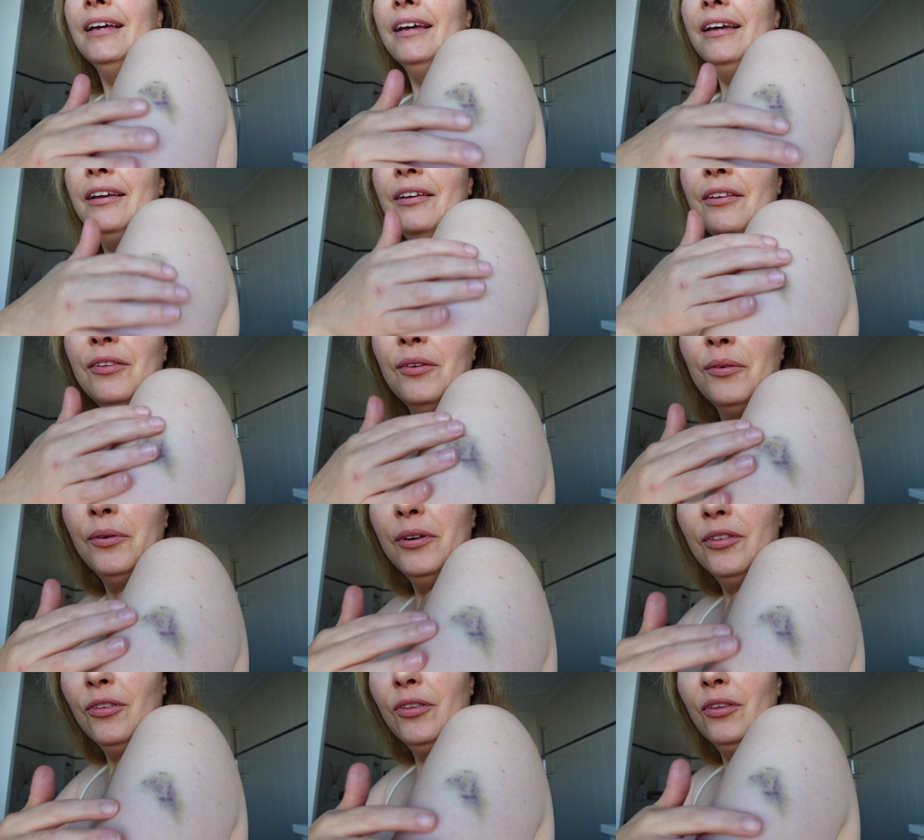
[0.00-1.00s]
Uh, so
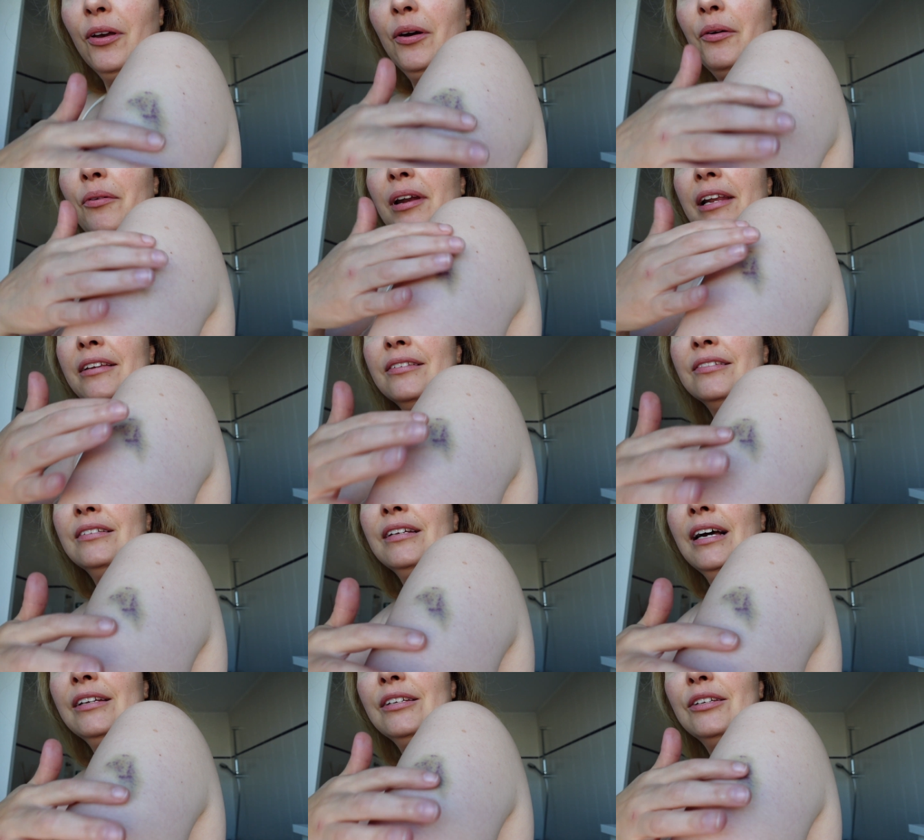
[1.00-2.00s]
it's already
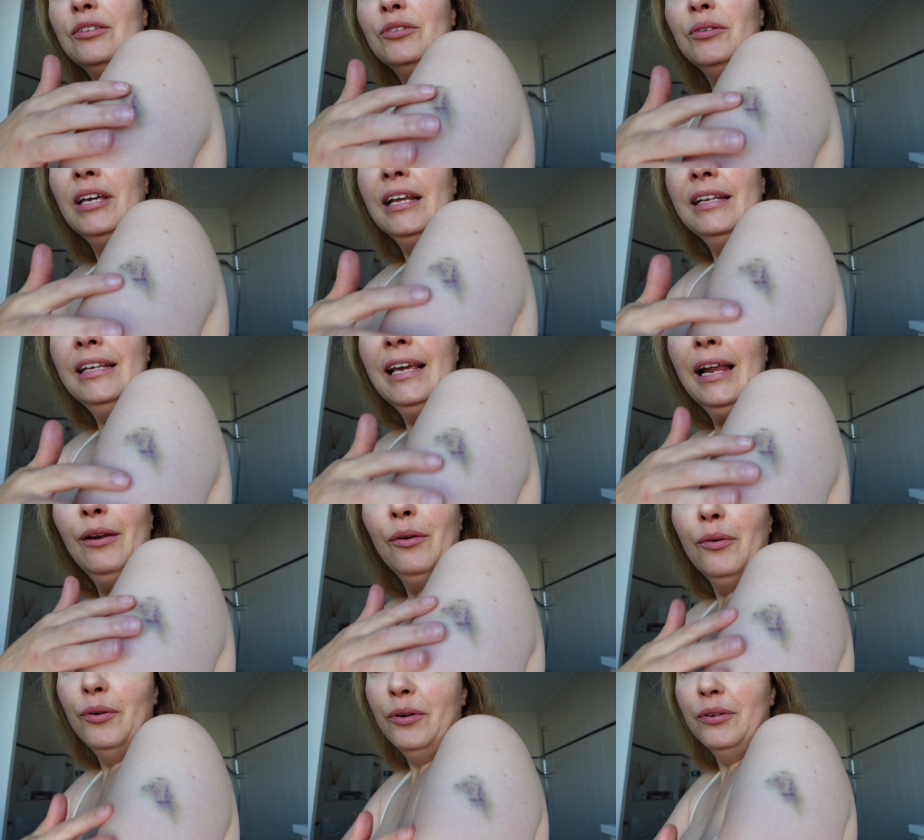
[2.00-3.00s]
starting to get
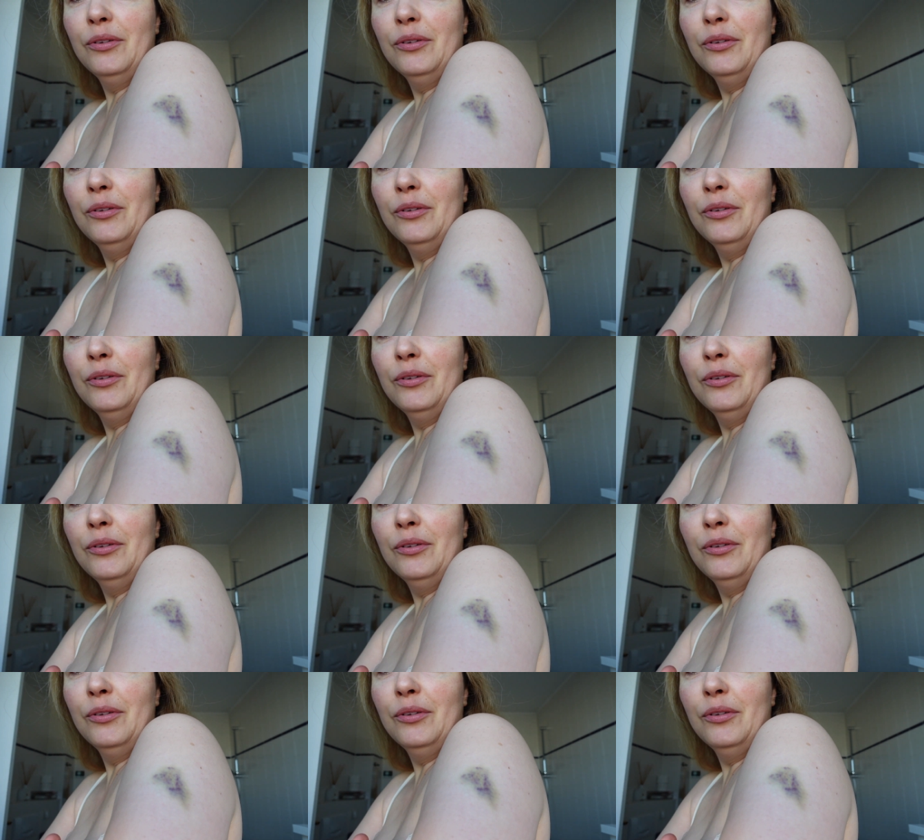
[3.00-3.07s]
yellow.